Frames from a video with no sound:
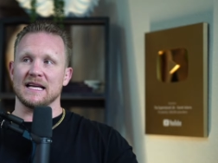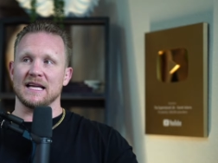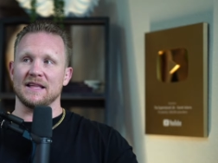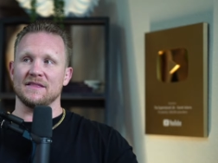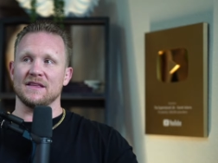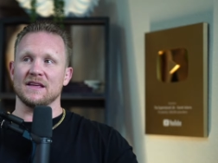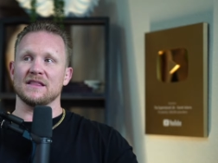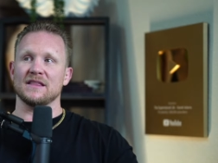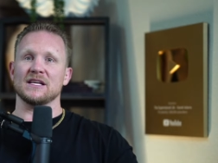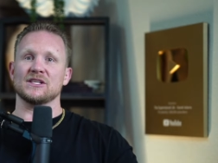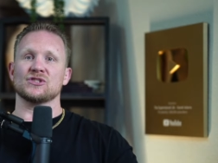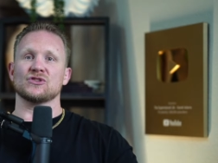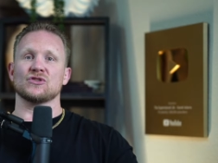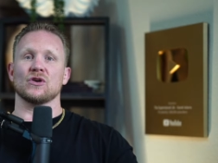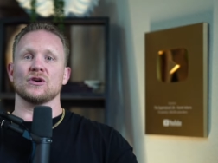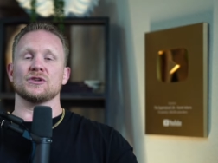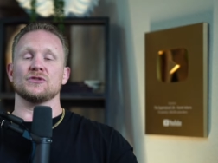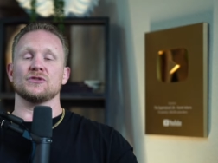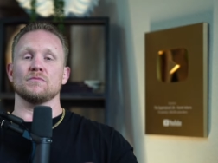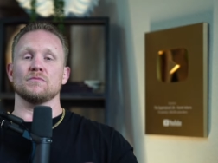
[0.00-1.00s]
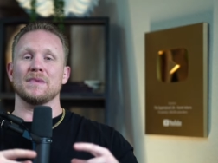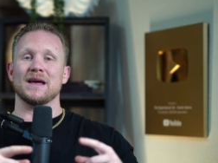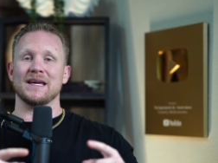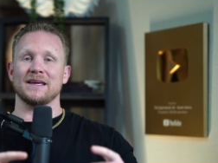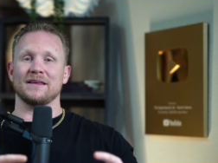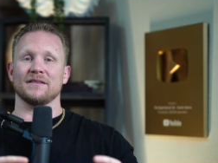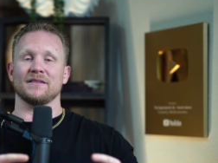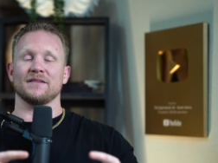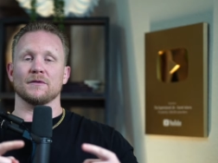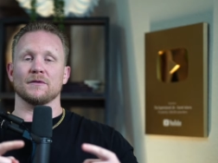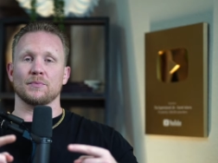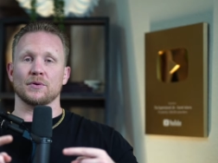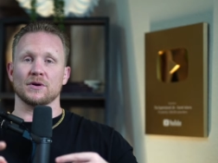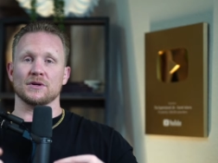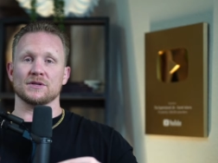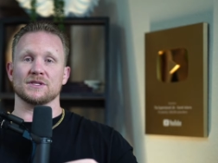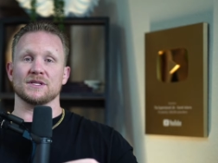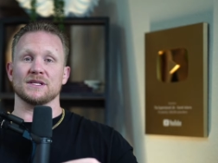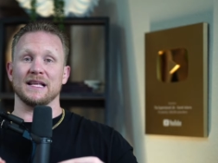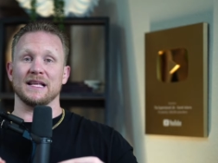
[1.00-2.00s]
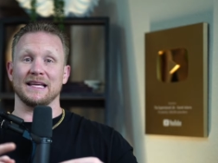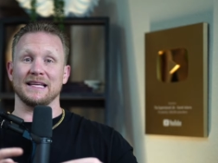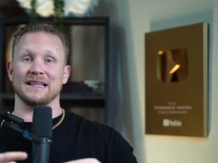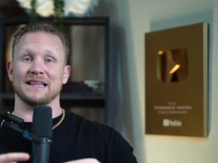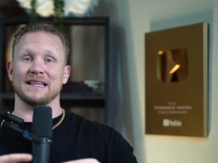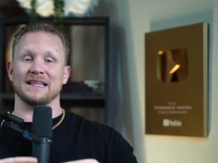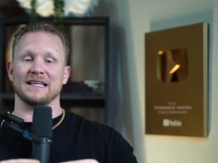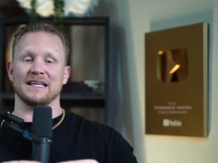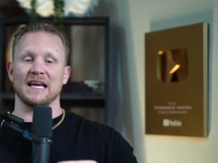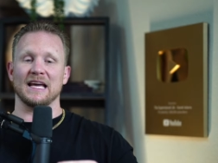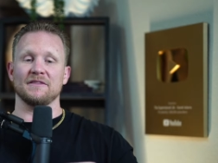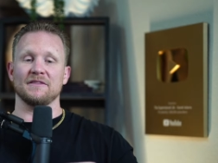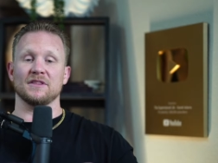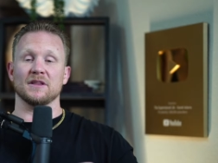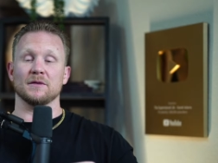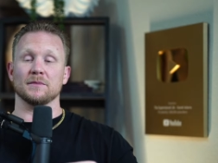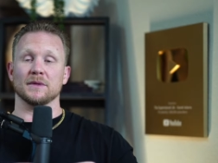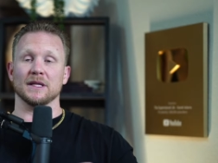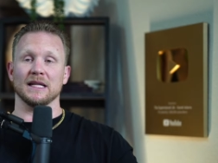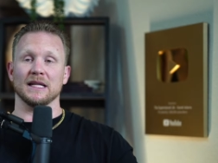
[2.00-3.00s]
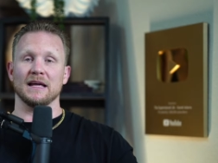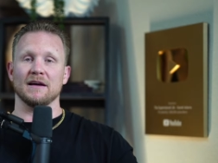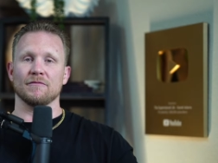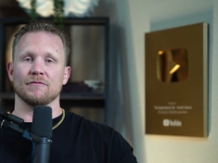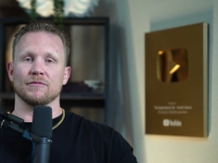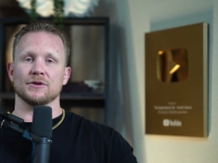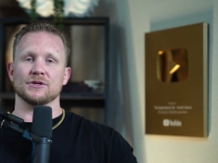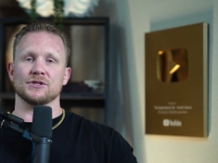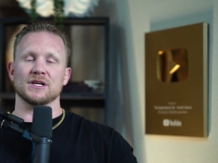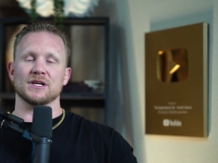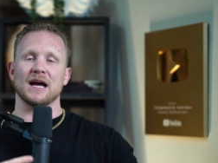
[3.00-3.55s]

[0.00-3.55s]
And then they start to make the person that gave them the leverage.